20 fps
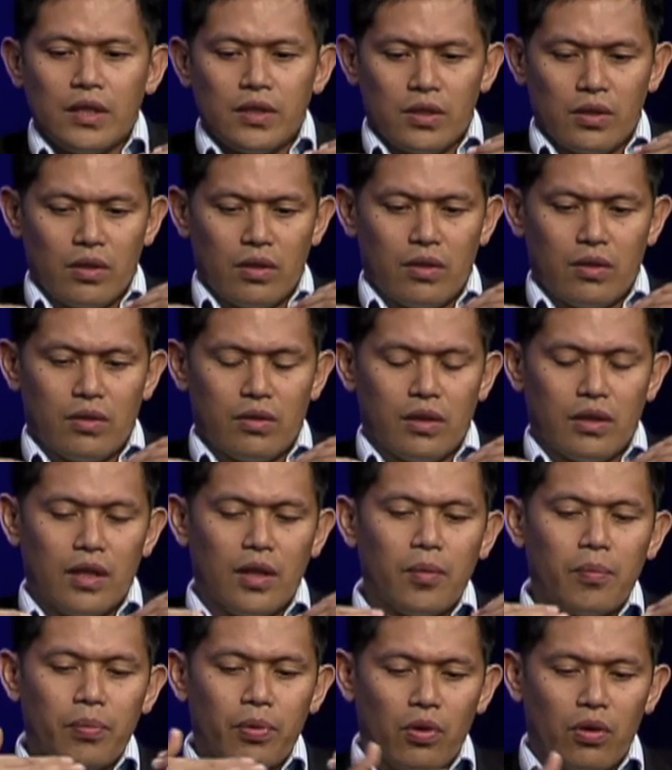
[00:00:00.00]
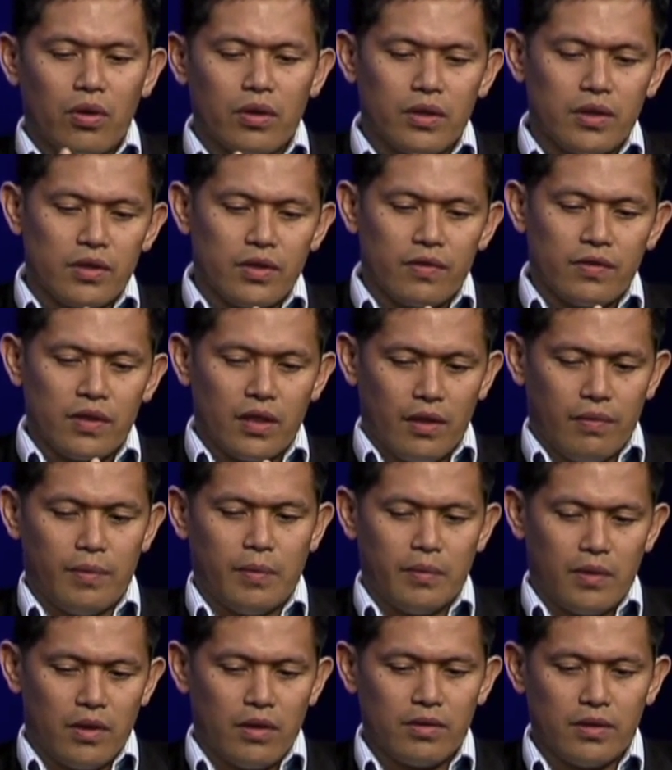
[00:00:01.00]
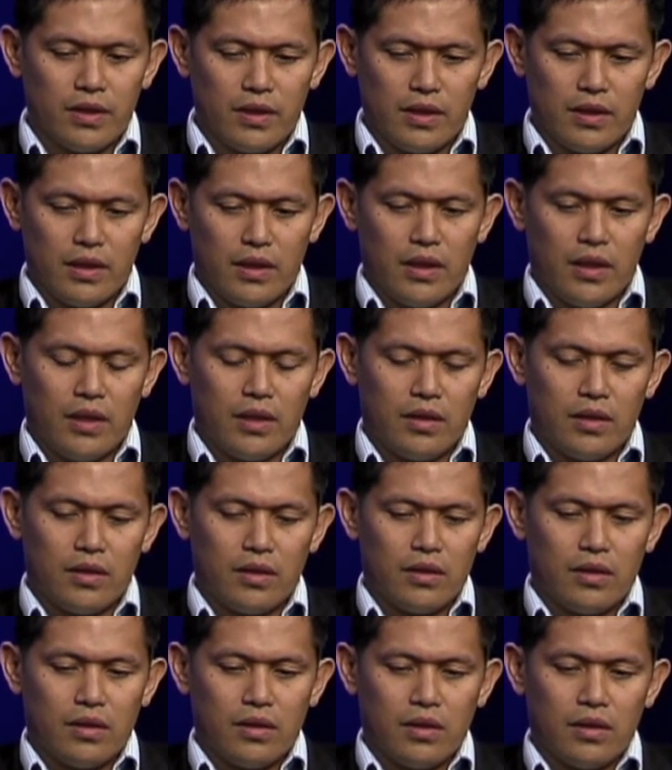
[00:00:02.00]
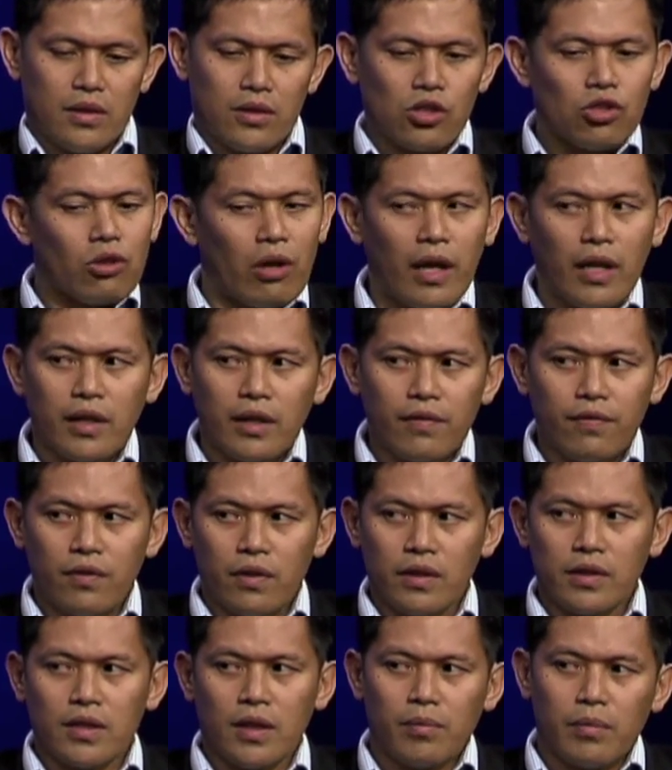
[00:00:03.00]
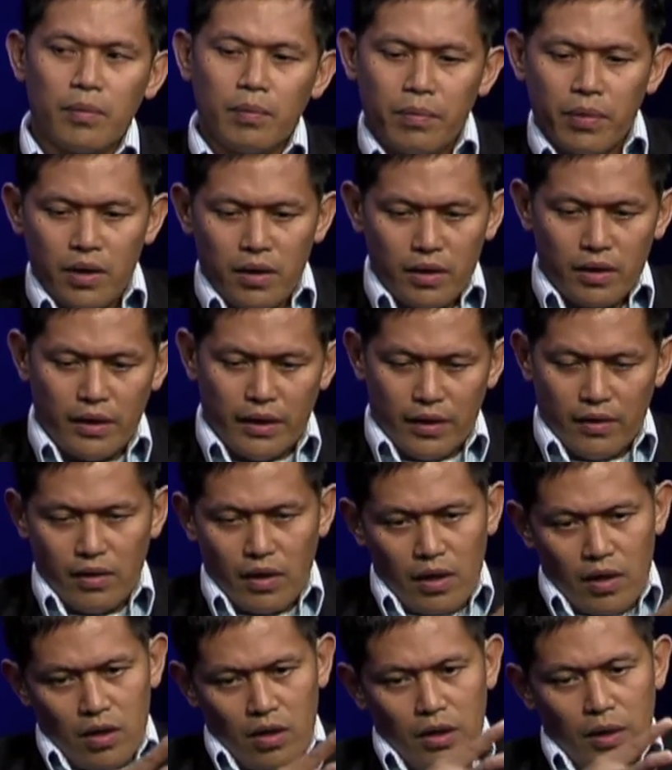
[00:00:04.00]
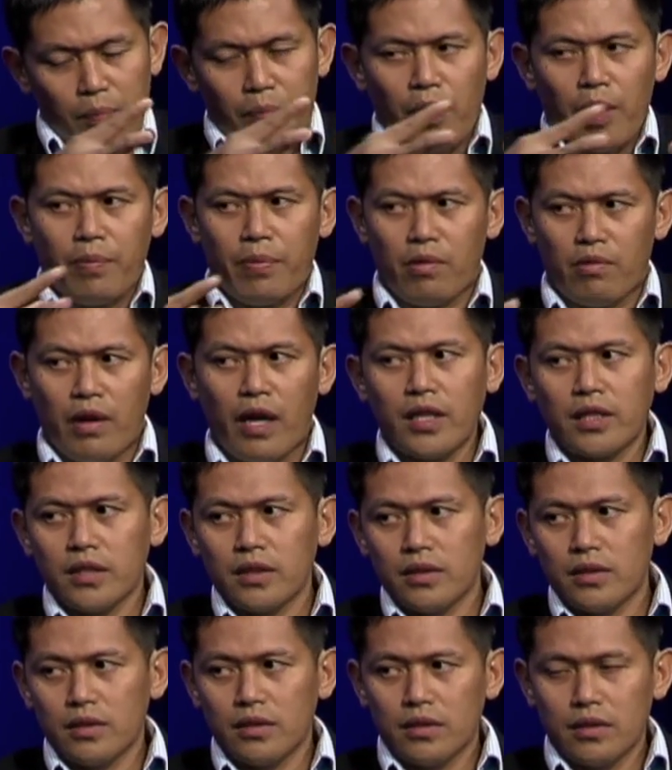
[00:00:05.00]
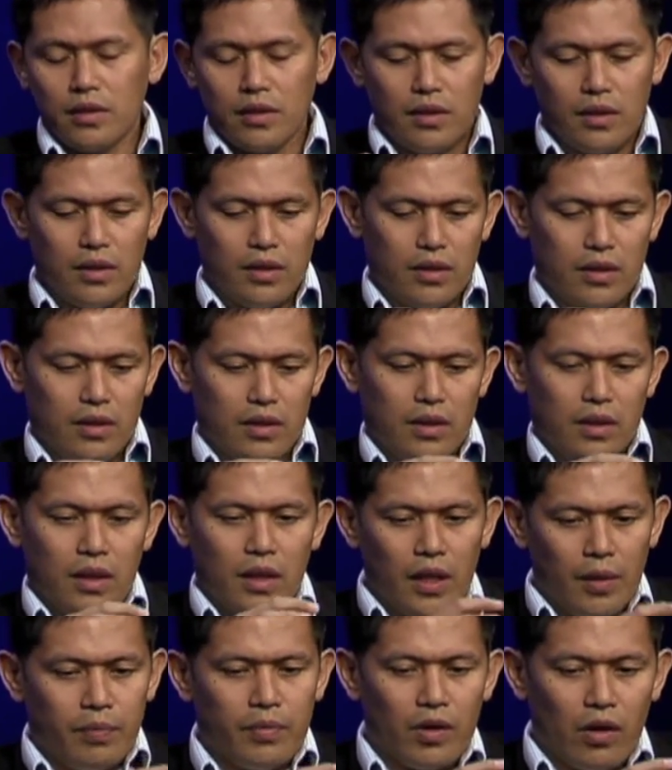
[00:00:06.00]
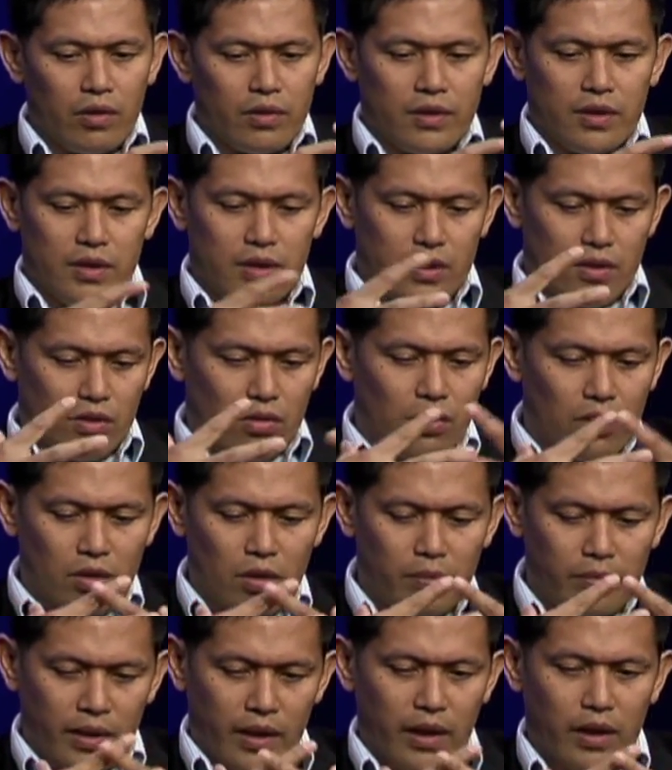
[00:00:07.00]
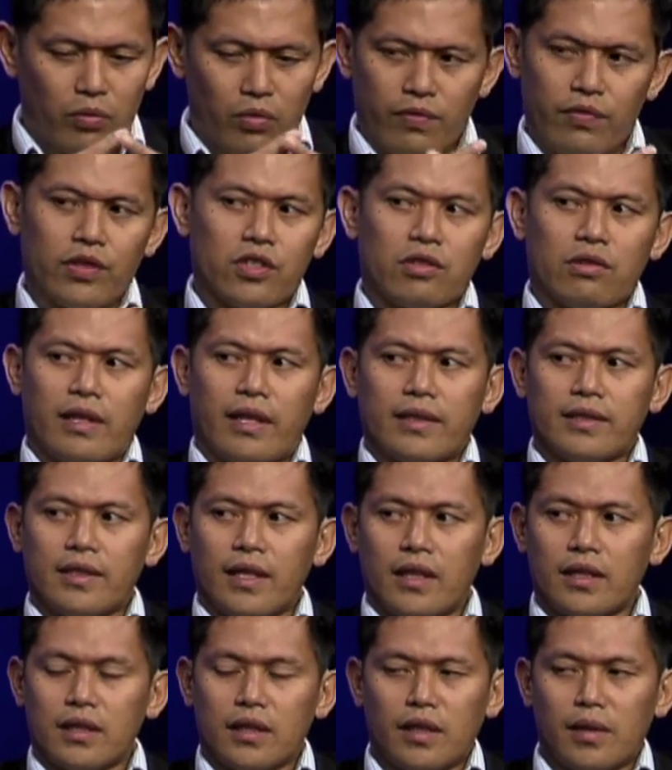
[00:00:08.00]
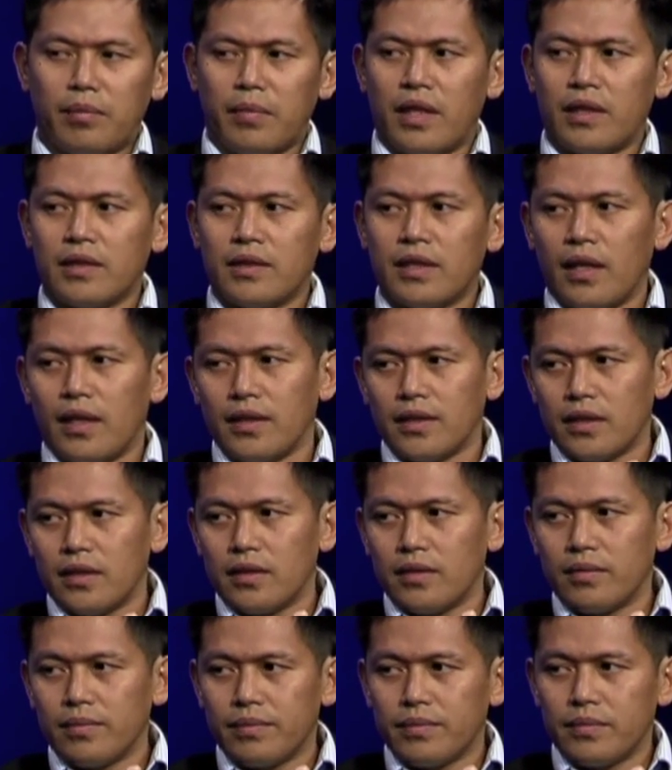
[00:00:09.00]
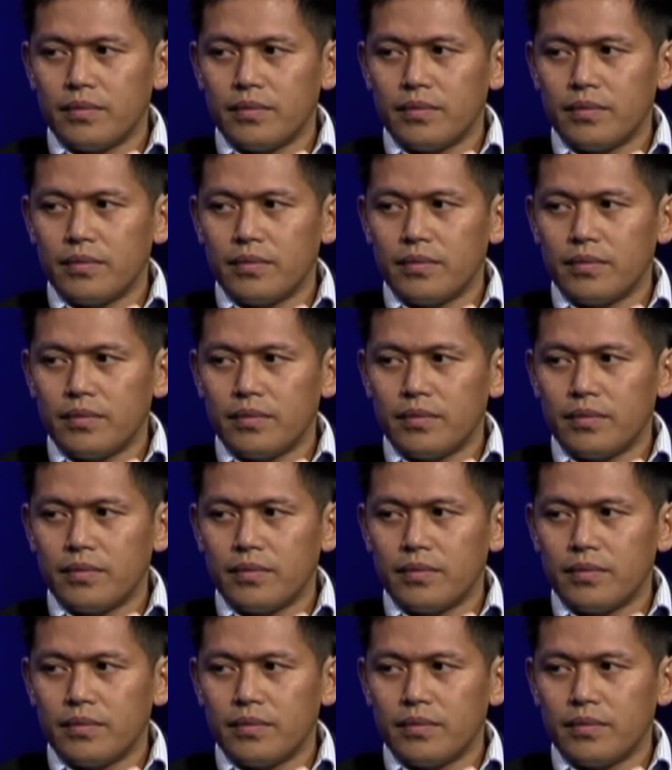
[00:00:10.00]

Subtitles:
So the importance of self-hypnosis in training, for example, like on a preparation, hypnosis is all combined with visualization and meditation.